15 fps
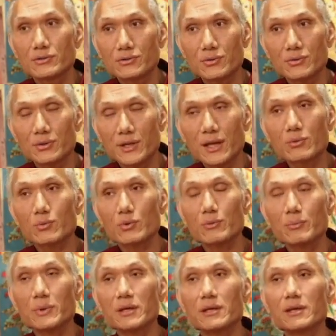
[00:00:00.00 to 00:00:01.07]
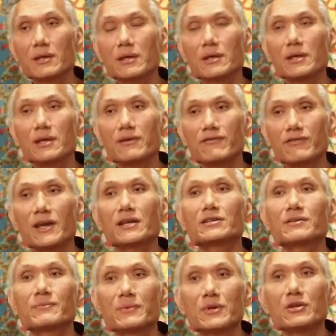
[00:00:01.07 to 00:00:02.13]
So that will be
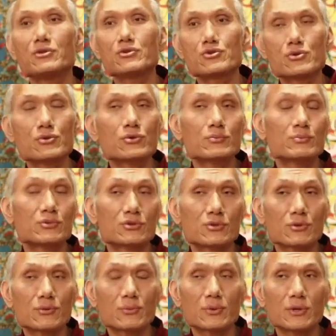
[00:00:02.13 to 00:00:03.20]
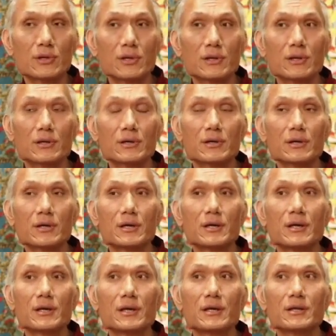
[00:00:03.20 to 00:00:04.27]
effective in terms over here.
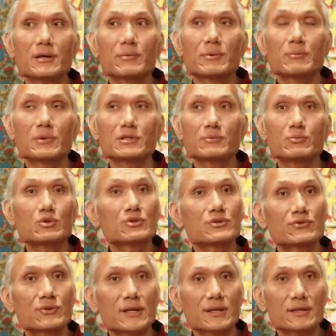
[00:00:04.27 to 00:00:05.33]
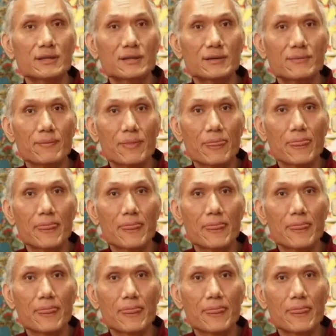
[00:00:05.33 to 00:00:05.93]
It have a much more strength.